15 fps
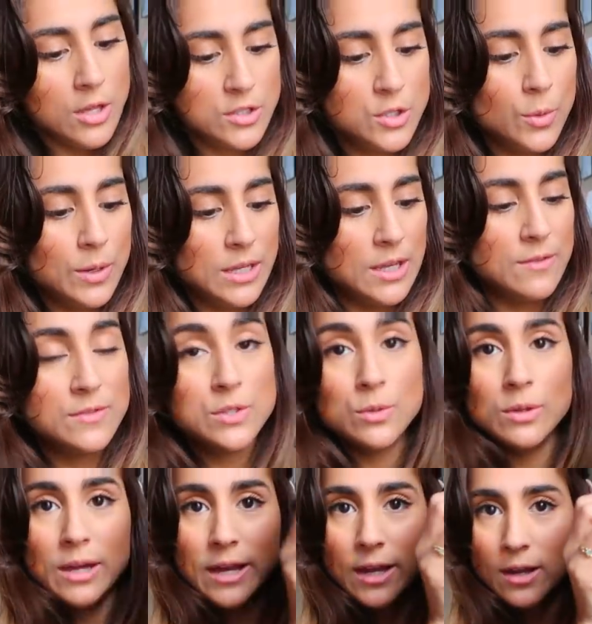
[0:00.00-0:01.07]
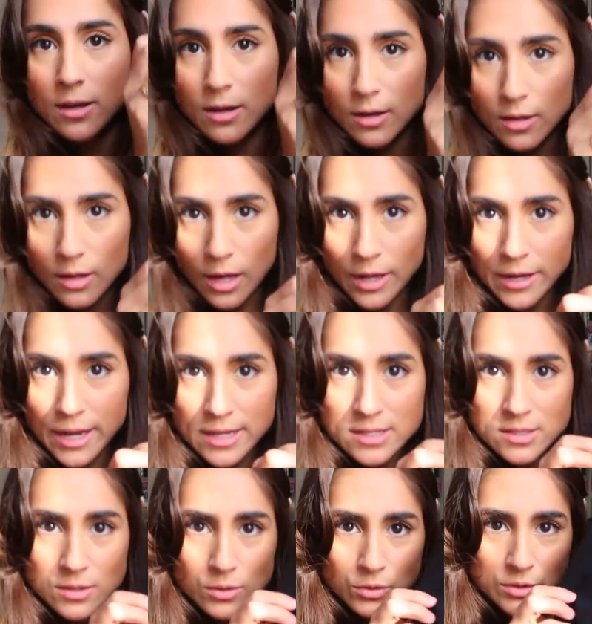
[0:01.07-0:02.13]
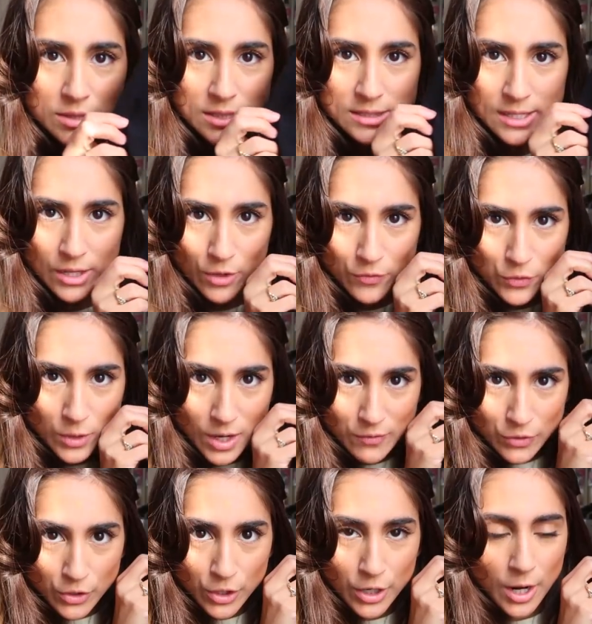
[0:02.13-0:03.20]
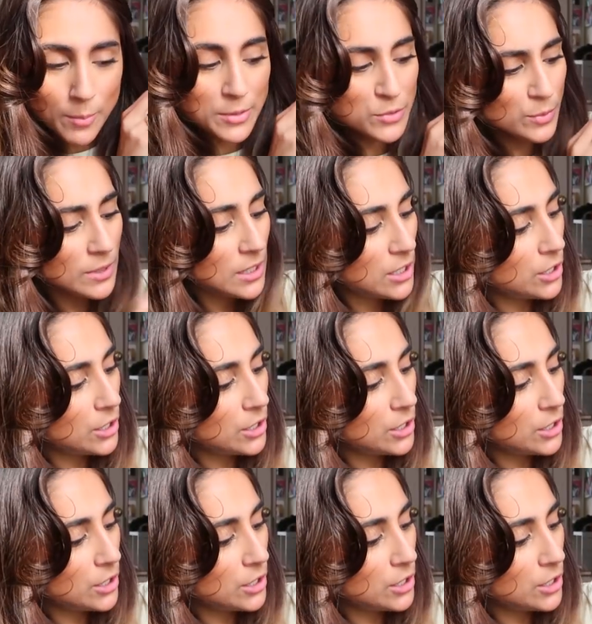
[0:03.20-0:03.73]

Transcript: so it gives you like a nice little detail if you have your hood up. It's really